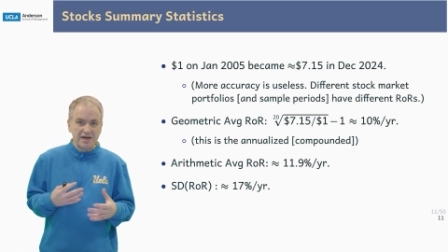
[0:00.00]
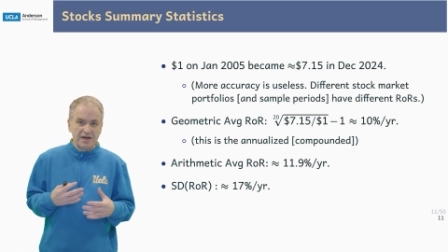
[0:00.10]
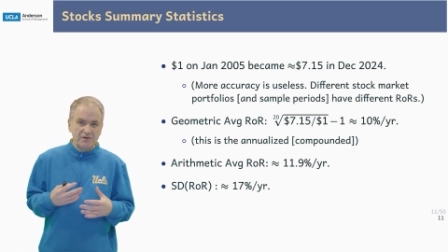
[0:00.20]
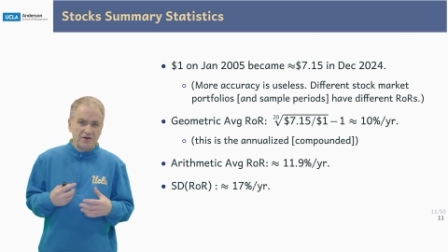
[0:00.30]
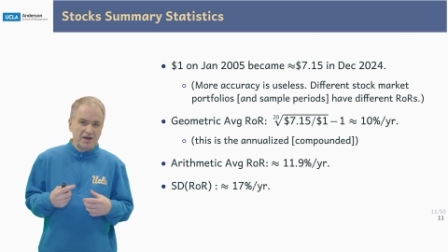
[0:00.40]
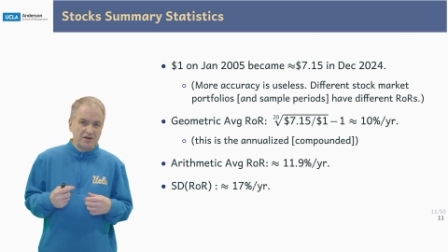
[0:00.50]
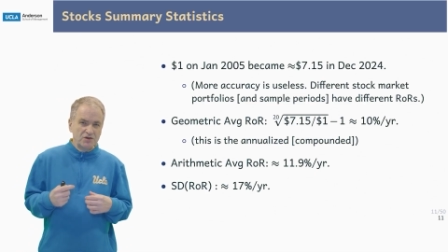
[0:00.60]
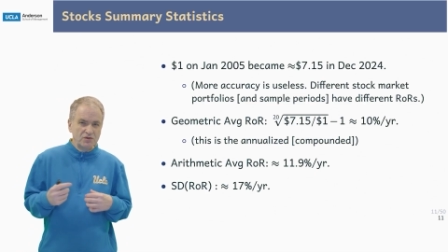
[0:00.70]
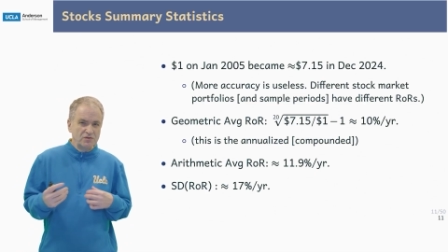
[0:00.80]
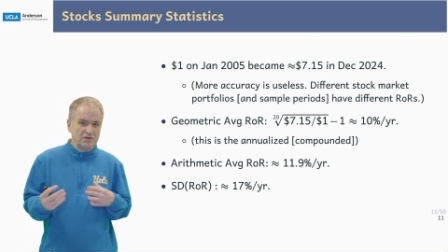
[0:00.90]
If I
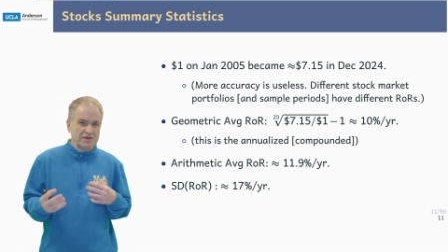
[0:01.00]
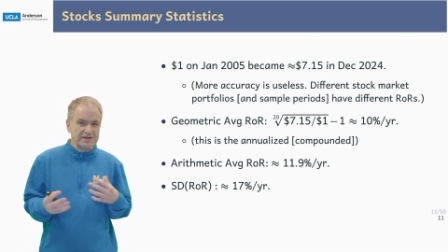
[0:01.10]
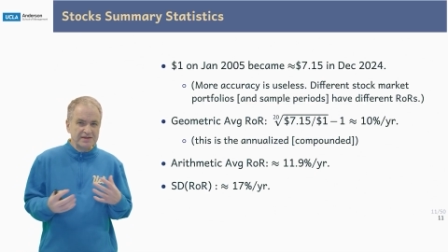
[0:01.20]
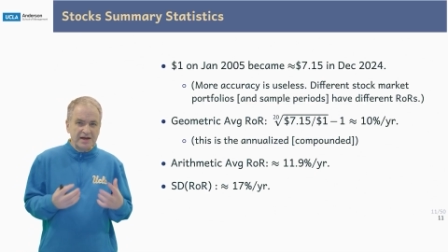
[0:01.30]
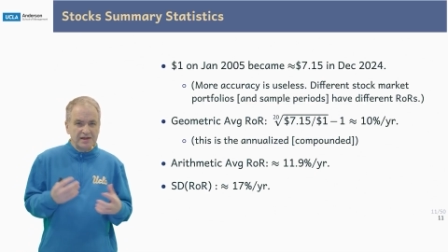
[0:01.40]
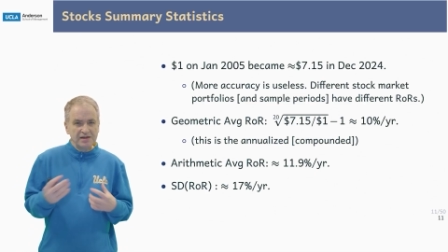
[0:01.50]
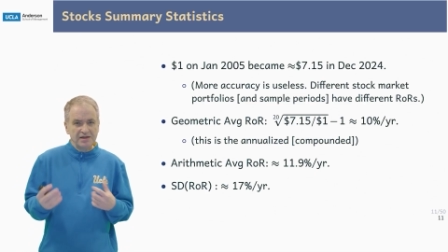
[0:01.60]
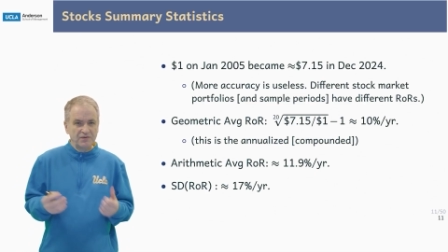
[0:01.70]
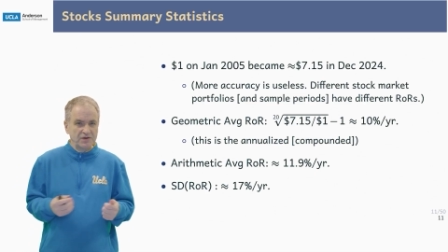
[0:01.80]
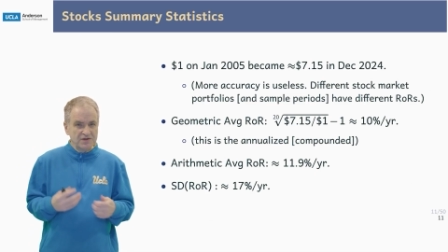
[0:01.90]
choose a slightly
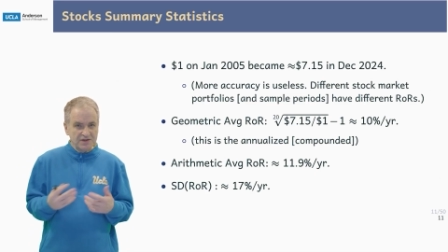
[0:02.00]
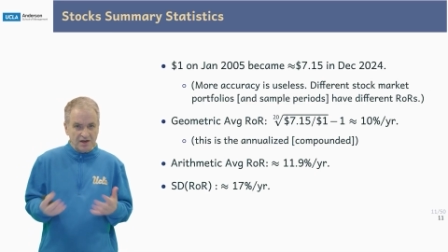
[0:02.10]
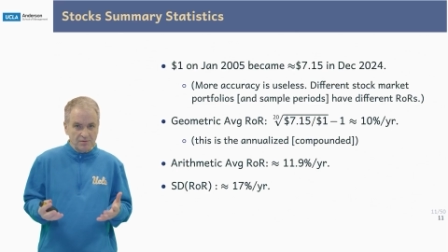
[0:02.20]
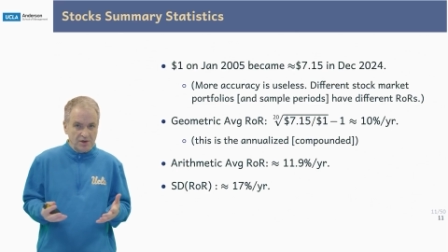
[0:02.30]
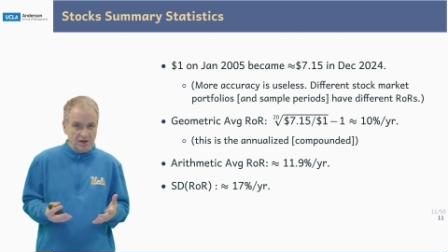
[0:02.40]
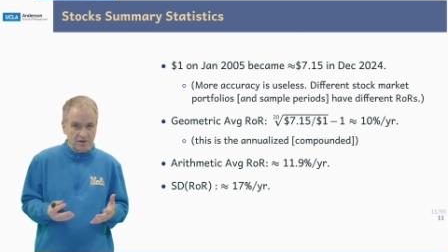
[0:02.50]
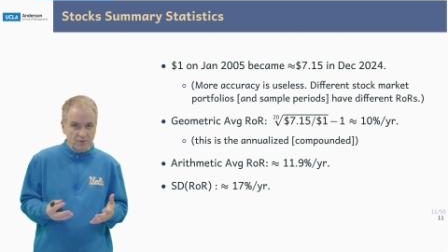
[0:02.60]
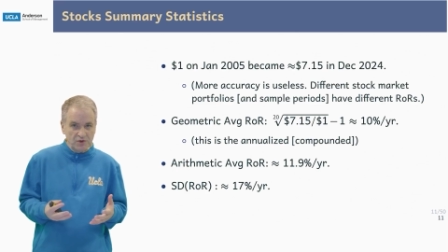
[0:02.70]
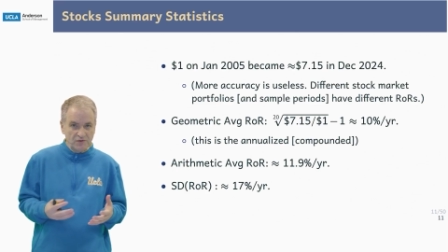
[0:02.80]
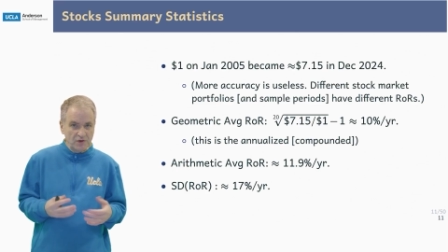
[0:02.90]
different stock market
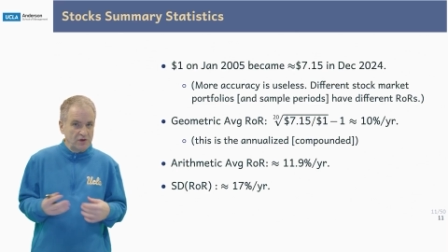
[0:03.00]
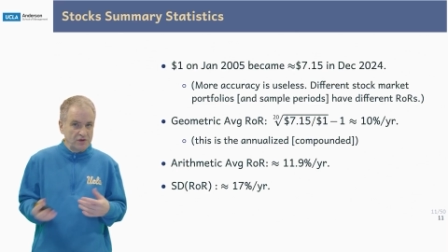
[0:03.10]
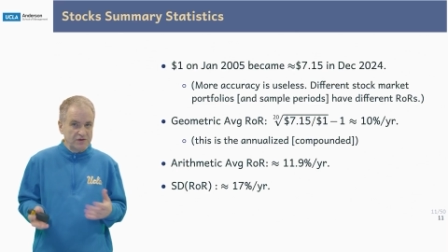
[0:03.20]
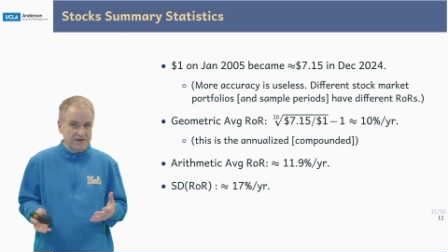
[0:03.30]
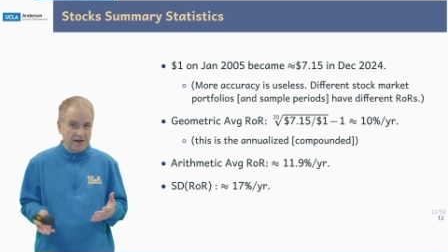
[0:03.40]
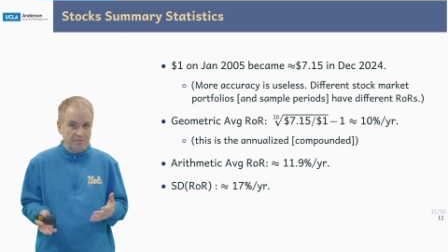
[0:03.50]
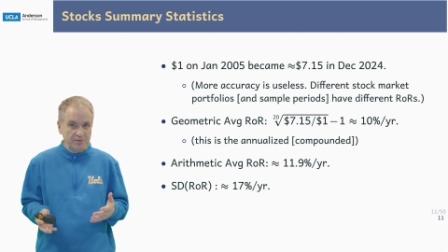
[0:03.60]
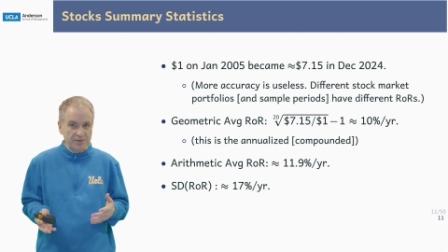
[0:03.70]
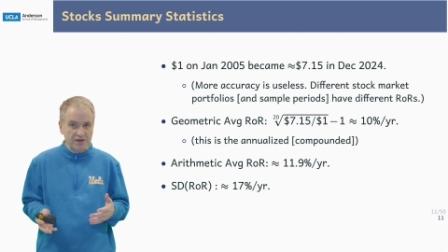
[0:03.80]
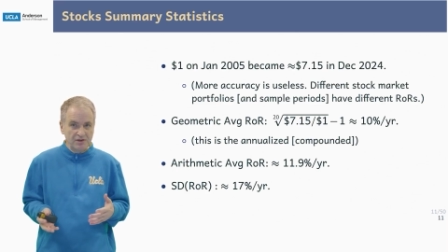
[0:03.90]
portfolio sample
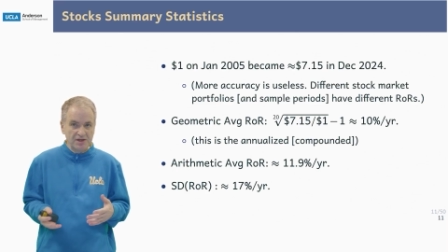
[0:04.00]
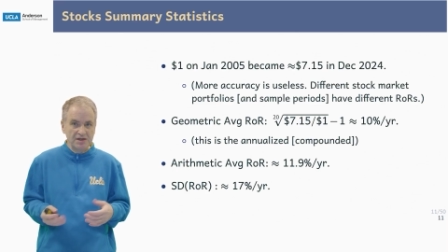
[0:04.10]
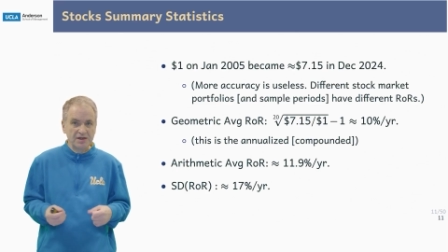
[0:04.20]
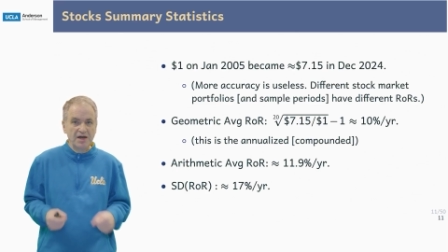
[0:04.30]
period,